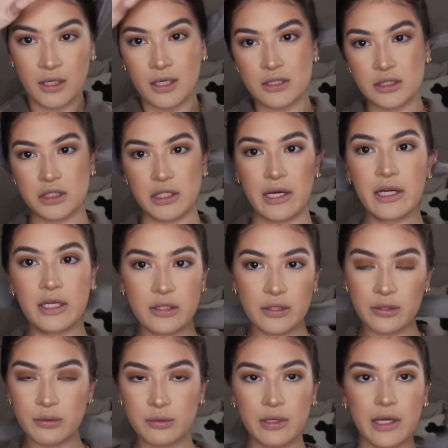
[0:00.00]
Should I
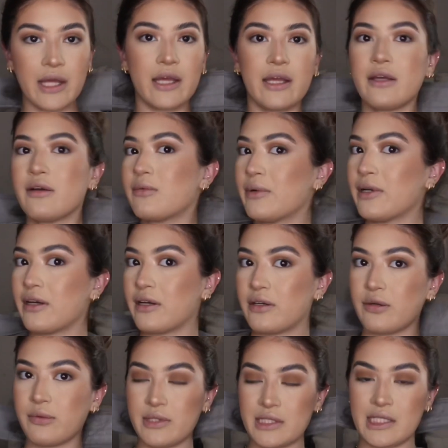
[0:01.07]
do a, oh my god, it
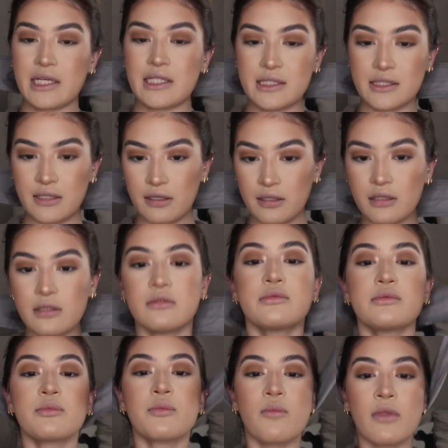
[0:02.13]
always gets stuck.
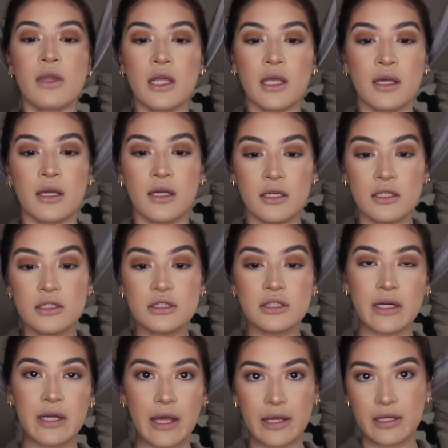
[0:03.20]

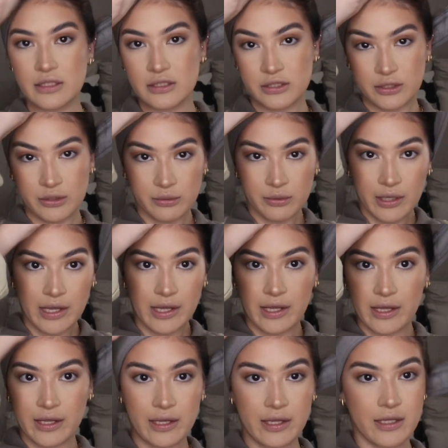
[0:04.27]
Should I do
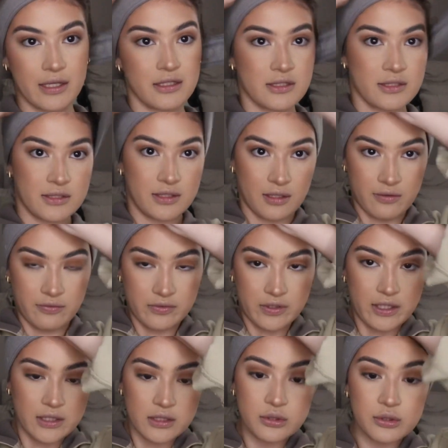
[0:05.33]
a soft
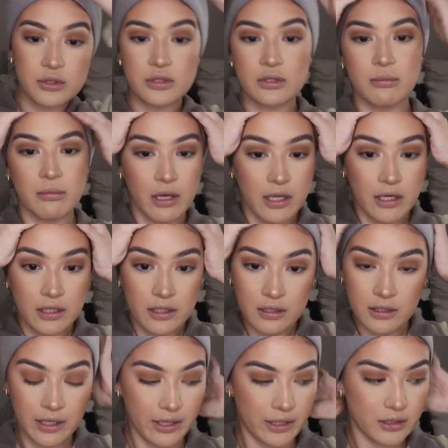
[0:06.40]
lash or dramatic
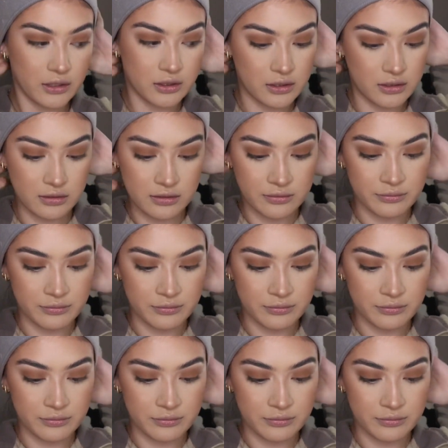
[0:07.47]
lash?